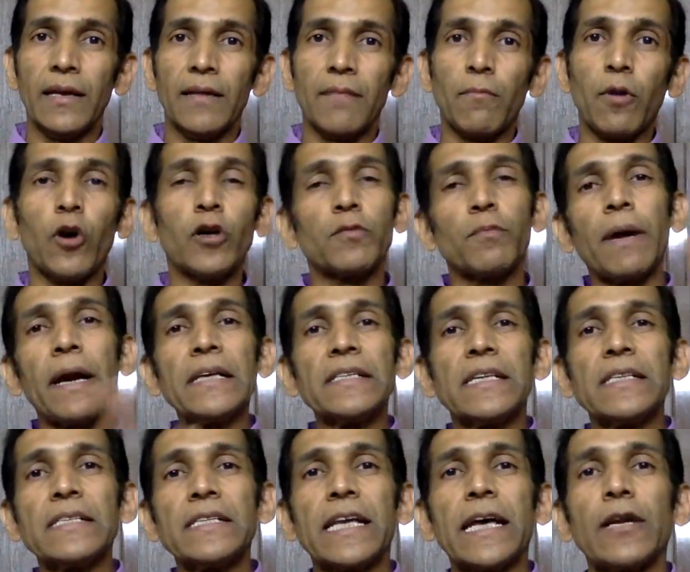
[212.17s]
because
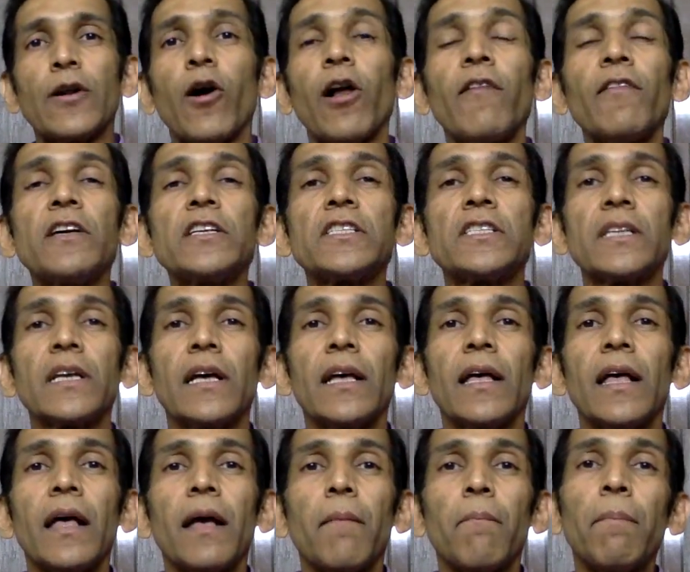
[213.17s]
medicines can always
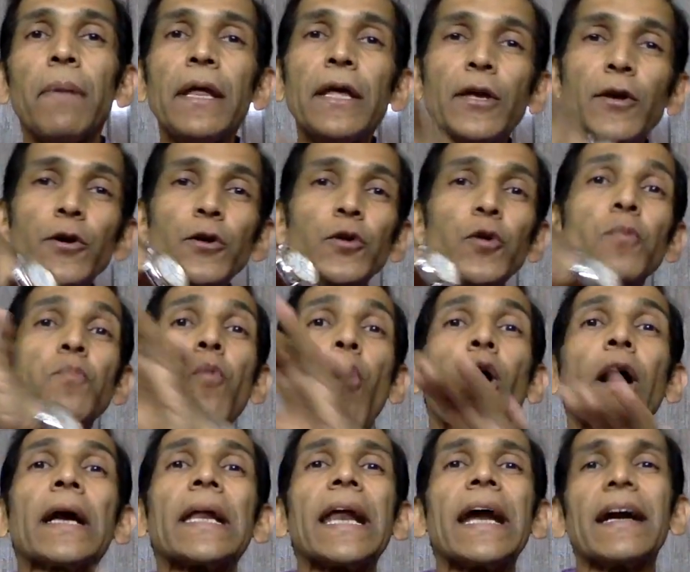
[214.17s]
bring you to
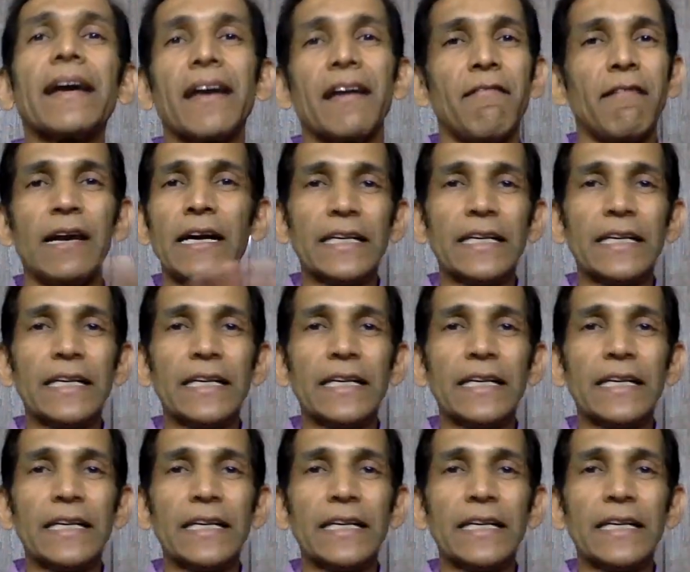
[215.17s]
moderate level.